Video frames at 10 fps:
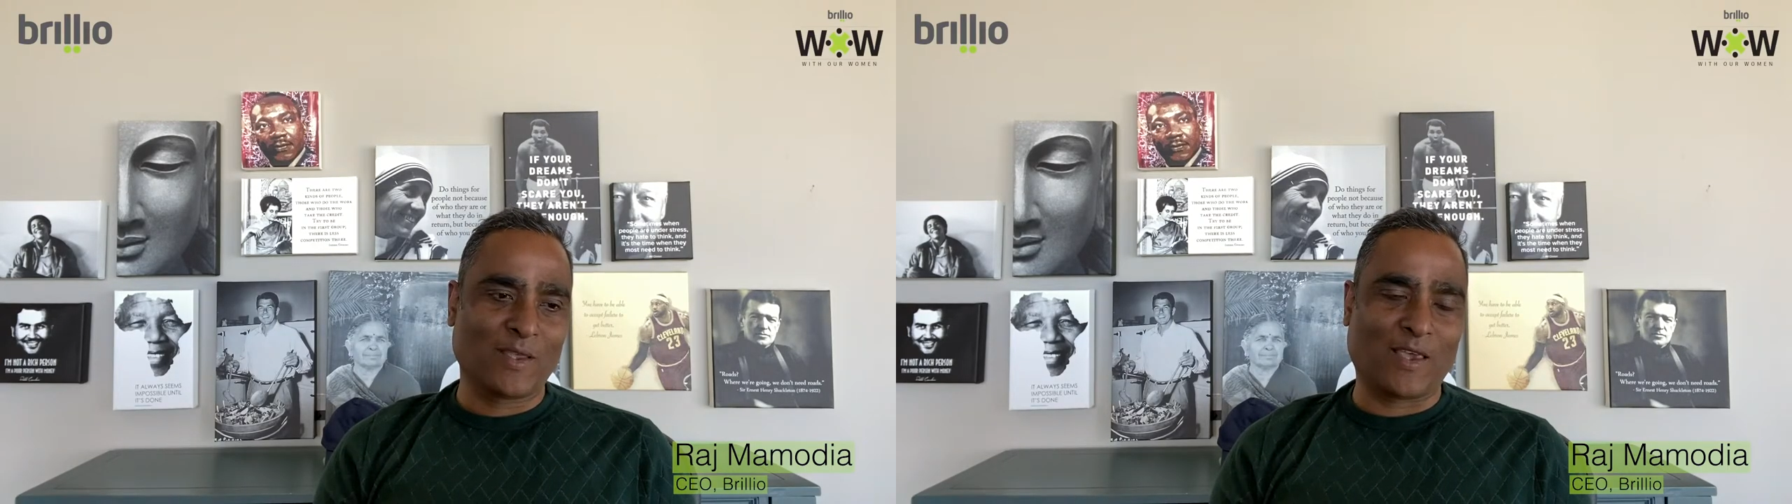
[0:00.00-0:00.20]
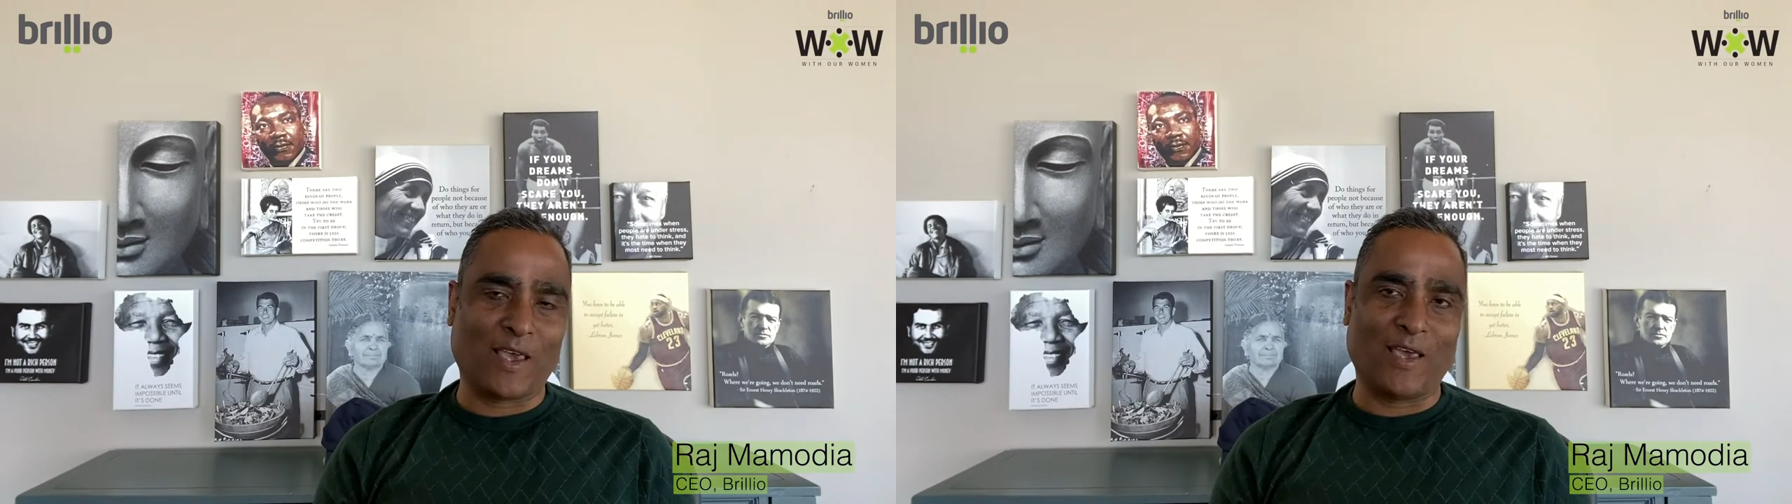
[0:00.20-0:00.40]

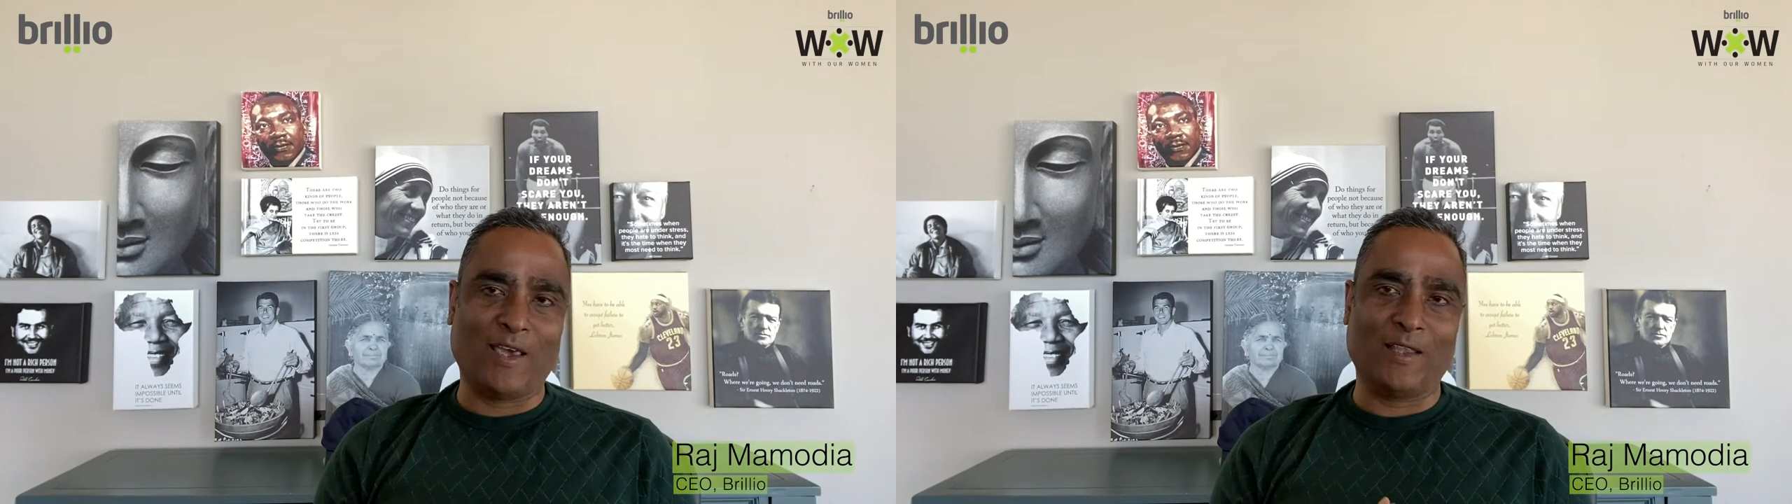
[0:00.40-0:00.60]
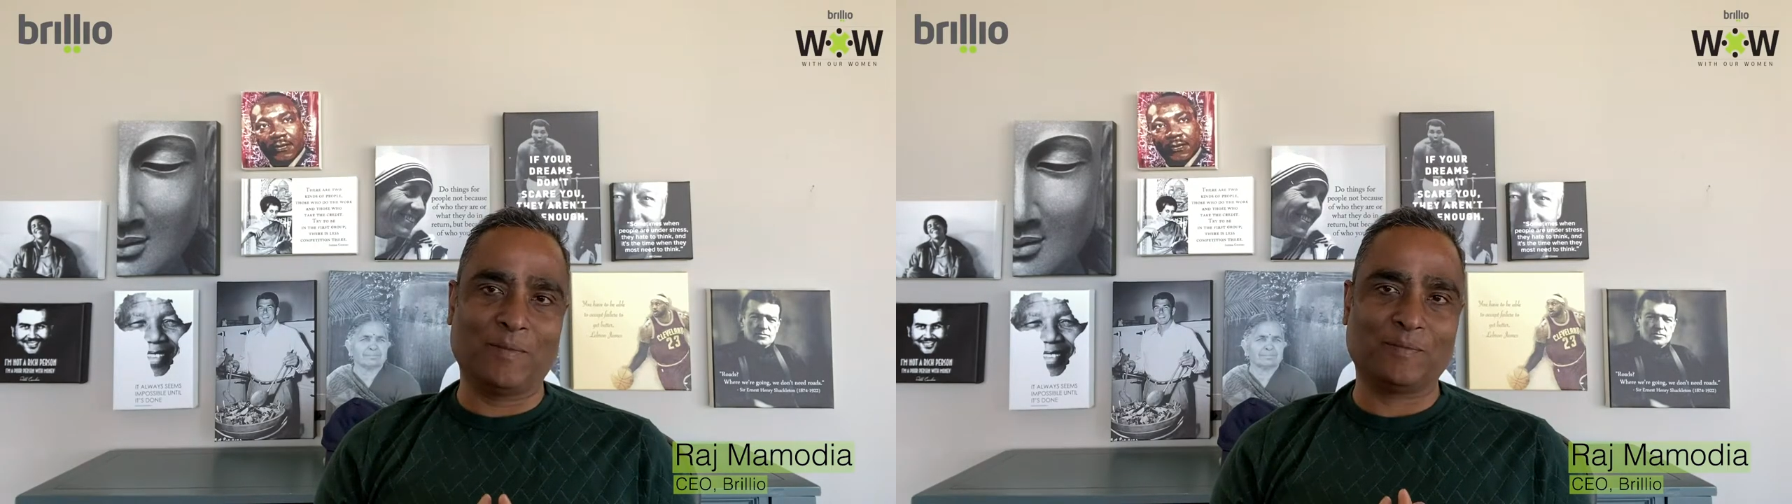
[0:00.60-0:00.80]

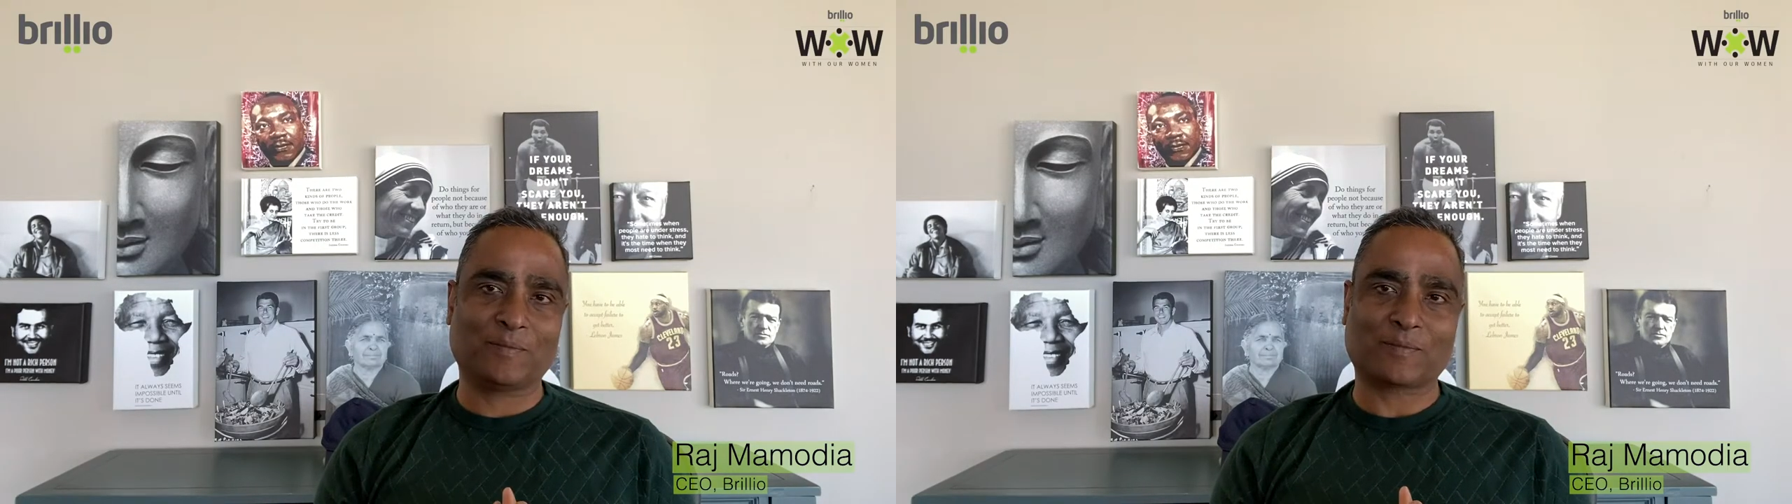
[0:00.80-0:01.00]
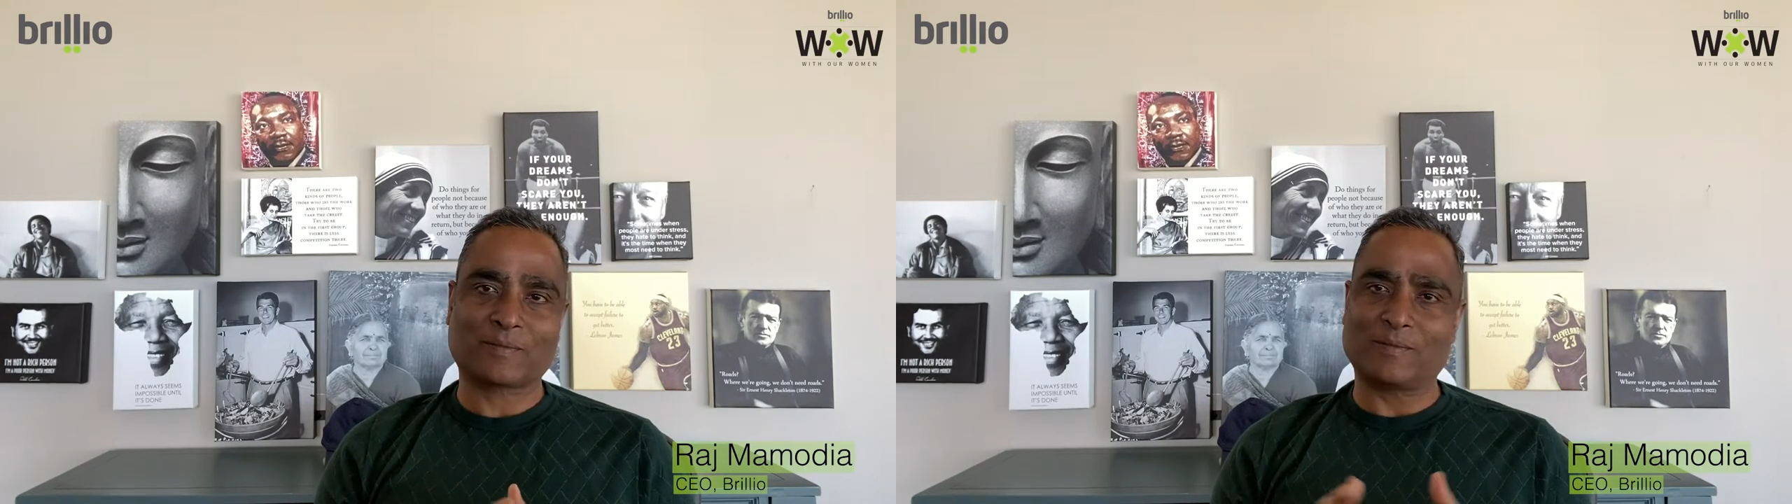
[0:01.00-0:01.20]

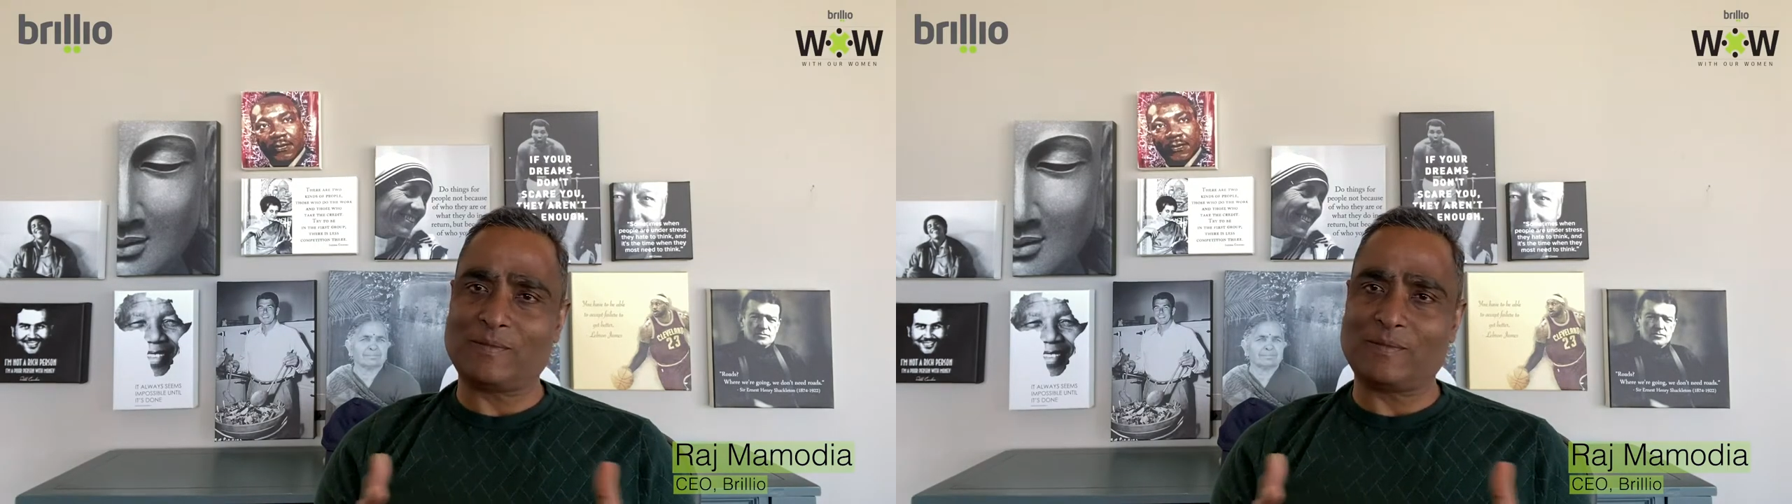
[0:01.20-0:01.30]
can